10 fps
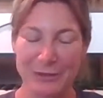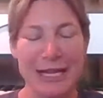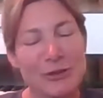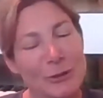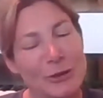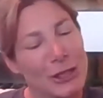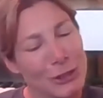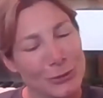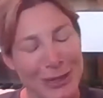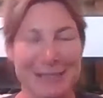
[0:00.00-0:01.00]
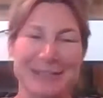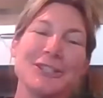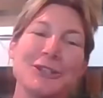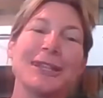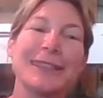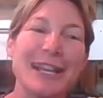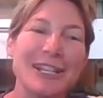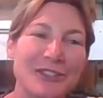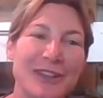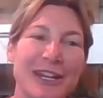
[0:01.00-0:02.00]
They're like, no, the cute ones, like
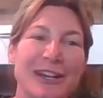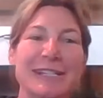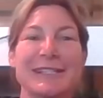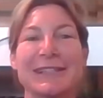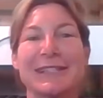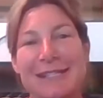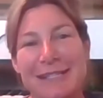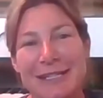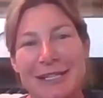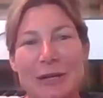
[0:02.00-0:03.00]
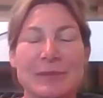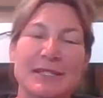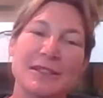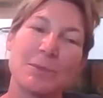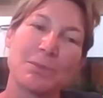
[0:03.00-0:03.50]
the escheverias and the sedums and